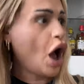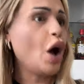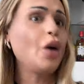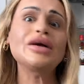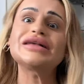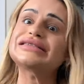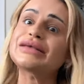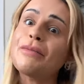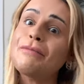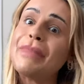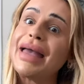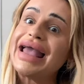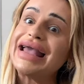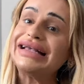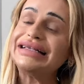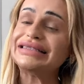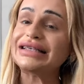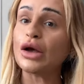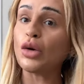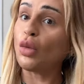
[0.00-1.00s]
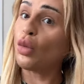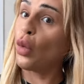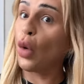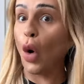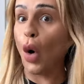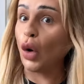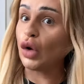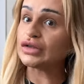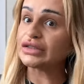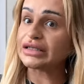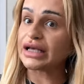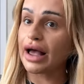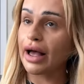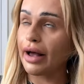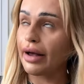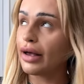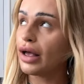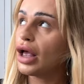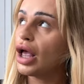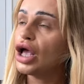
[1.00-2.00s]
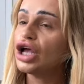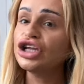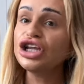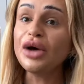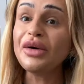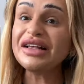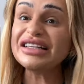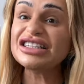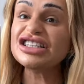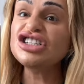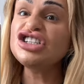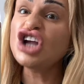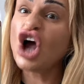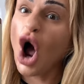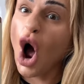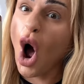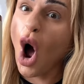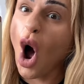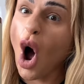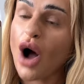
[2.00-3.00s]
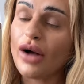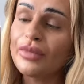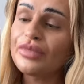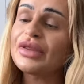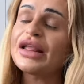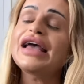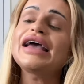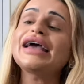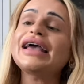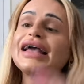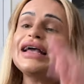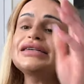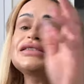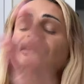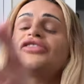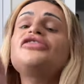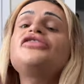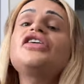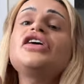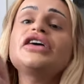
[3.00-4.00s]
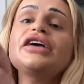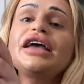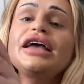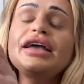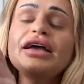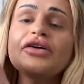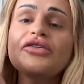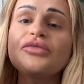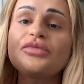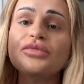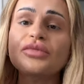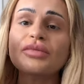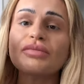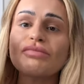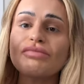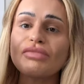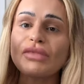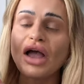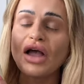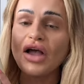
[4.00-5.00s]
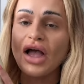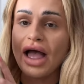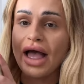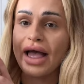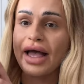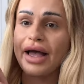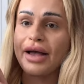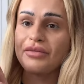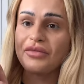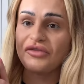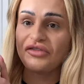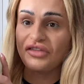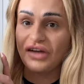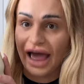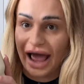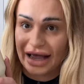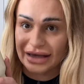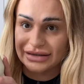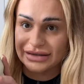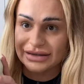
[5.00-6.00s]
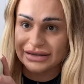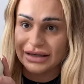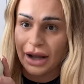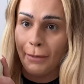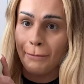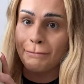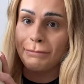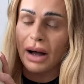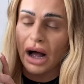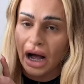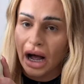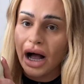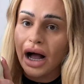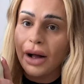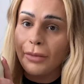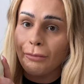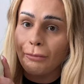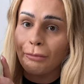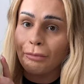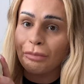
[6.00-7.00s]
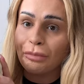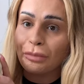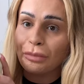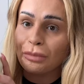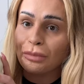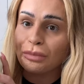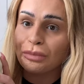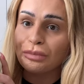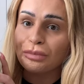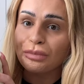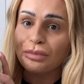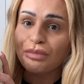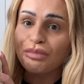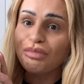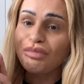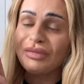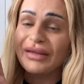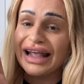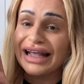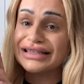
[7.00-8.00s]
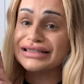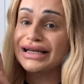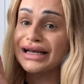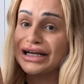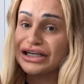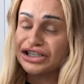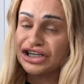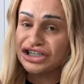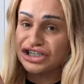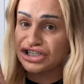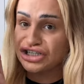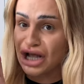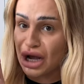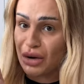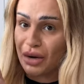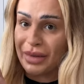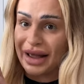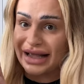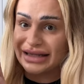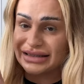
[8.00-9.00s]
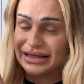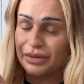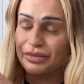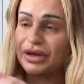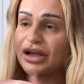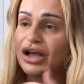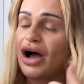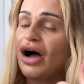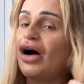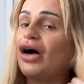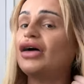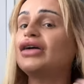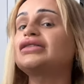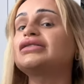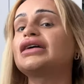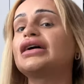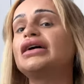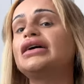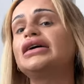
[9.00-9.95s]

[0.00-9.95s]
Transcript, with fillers: oh, it's amazing water. No, it's not. It's a fucking um, flask, but it's literally so amazing because